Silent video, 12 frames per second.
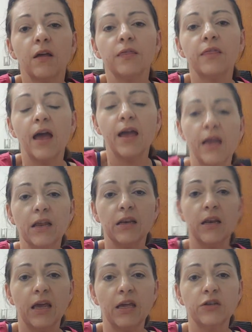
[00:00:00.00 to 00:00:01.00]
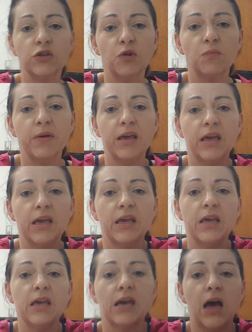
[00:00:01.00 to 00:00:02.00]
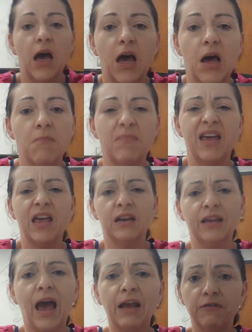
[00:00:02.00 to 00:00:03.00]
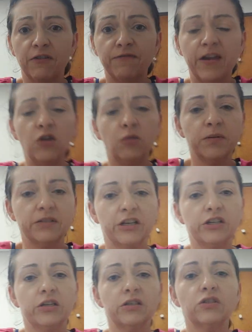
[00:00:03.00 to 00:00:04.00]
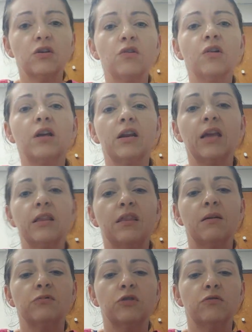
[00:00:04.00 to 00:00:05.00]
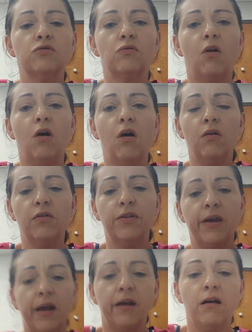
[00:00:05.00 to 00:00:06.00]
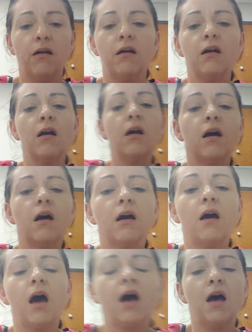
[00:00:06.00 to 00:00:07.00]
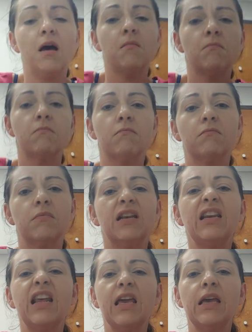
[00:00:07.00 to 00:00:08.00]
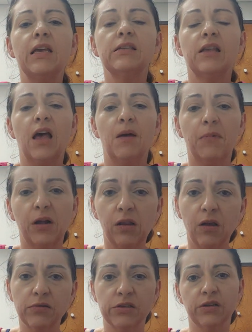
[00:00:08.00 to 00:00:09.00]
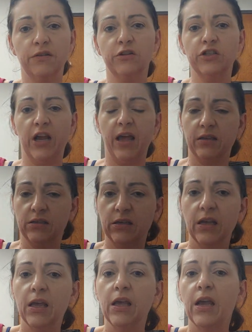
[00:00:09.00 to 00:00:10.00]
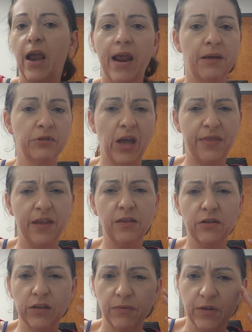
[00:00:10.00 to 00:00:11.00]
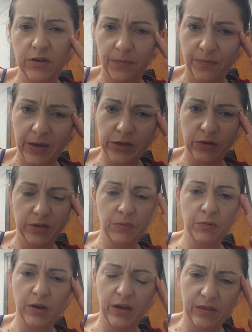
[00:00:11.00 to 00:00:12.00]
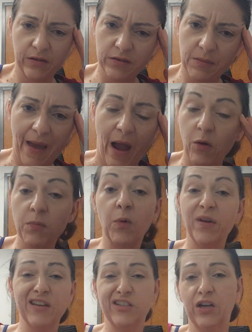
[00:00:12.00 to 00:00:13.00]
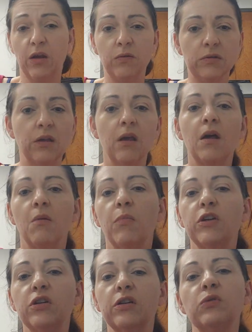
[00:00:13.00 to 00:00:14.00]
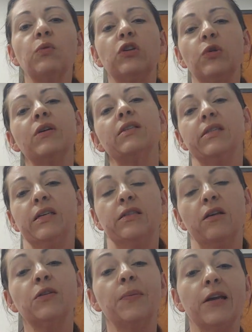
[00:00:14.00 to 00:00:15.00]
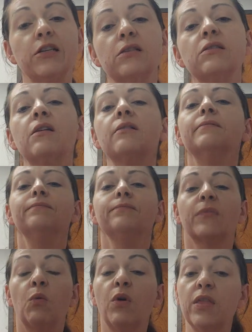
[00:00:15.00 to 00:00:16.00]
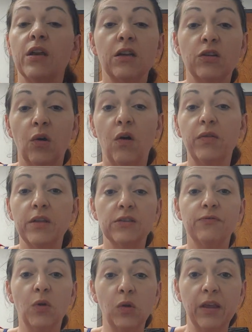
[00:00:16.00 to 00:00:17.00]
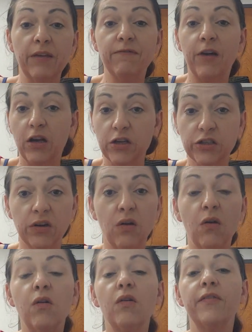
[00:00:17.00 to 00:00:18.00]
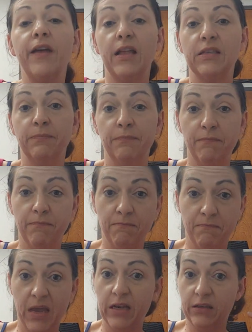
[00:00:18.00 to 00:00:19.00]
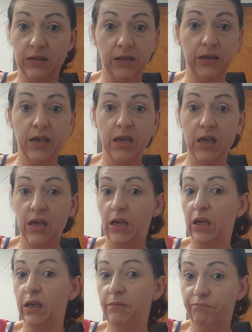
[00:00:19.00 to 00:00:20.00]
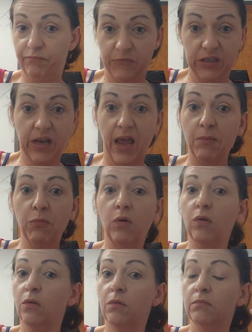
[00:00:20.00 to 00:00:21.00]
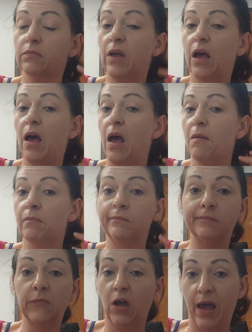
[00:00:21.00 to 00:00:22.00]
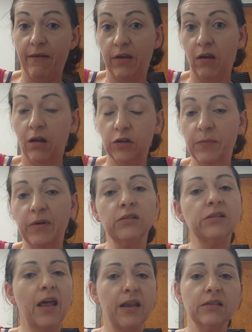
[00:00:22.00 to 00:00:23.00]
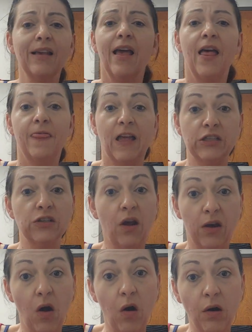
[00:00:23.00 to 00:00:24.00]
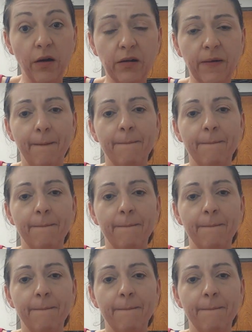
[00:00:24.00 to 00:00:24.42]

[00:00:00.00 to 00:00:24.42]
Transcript: They need to be in kind of a fetal position. So you're going to get them to draw their knees up close to their chest. And I think there's a picture in the book, and there's a PowerPoint that shows, but you just want to assist those patients. With an adult that's fully functional, that's mentally stable, not having altered mental status, that's not hard.